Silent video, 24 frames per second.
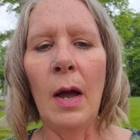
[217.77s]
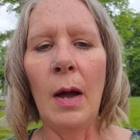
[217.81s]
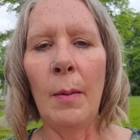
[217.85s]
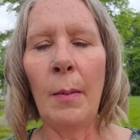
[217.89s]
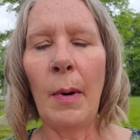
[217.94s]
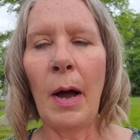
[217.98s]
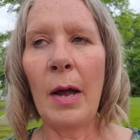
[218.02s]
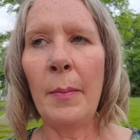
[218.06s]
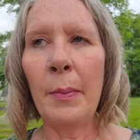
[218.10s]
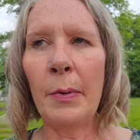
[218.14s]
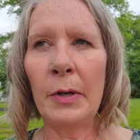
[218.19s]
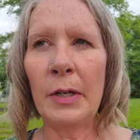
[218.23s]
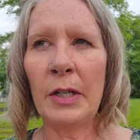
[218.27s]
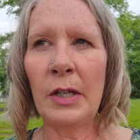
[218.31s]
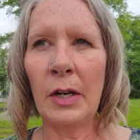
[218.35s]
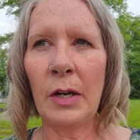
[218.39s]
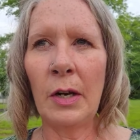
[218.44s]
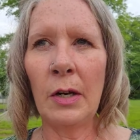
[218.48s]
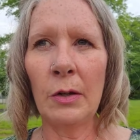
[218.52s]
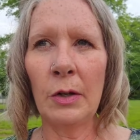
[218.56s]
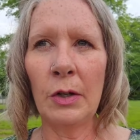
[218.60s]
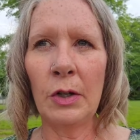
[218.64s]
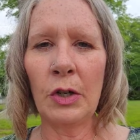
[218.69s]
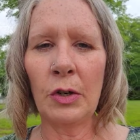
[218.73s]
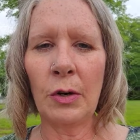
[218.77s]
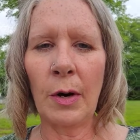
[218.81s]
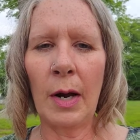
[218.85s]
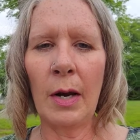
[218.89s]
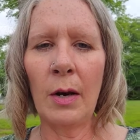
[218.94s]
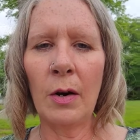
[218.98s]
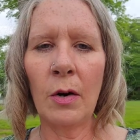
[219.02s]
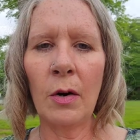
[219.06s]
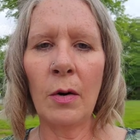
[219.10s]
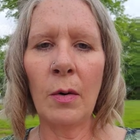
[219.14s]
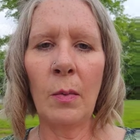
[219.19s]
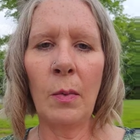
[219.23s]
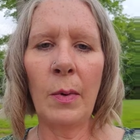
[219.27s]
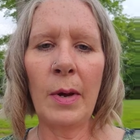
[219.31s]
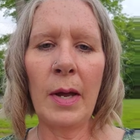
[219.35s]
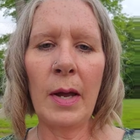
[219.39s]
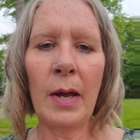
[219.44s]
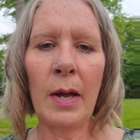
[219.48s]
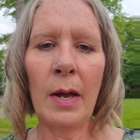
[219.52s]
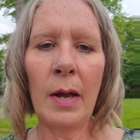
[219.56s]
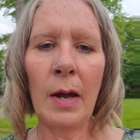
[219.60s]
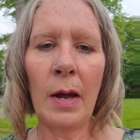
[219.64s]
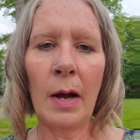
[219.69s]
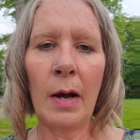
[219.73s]
My particular trainer,
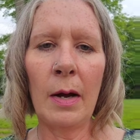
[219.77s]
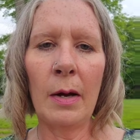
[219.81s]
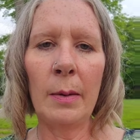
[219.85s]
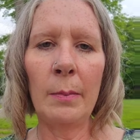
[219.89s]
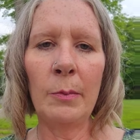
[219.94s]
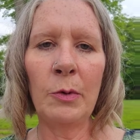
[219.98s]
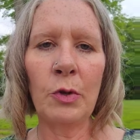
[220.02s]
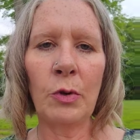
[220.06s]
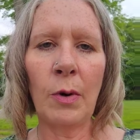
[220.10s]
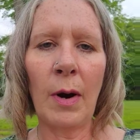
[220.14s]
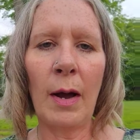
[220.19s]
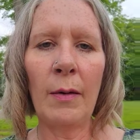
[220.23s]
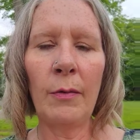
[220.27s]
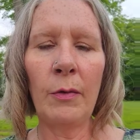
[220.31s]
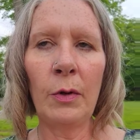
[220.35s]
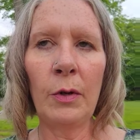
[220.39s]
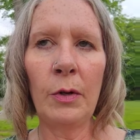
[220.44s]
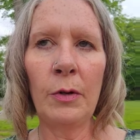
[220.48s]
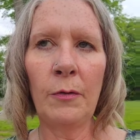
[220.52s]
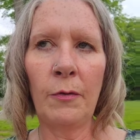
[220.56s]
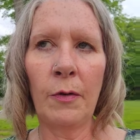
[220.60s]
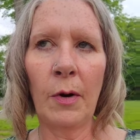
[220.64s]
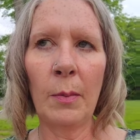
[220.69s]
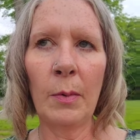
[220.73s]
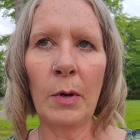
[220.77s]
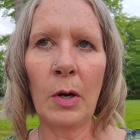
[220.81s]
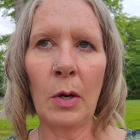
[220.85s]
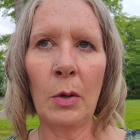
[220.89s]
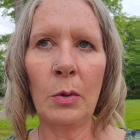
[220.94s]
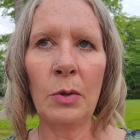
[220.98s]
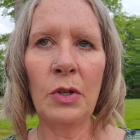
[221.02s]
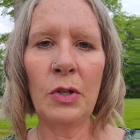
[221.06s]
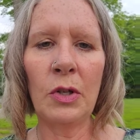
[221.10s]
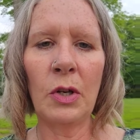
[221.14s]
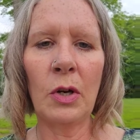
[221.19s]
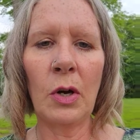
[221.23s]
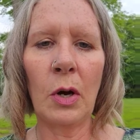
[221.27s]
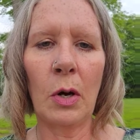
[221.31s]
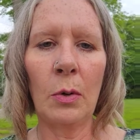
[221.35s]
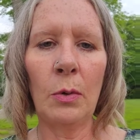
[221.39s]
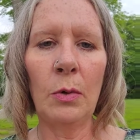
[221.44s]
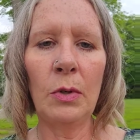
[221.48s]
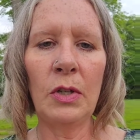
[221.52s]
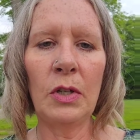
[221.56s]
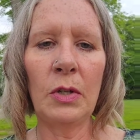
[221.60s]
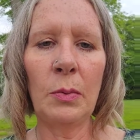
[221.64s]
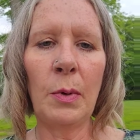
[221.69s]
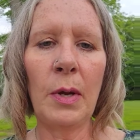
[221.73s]
we traveled from coast to
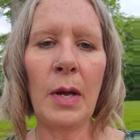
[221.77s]
coast.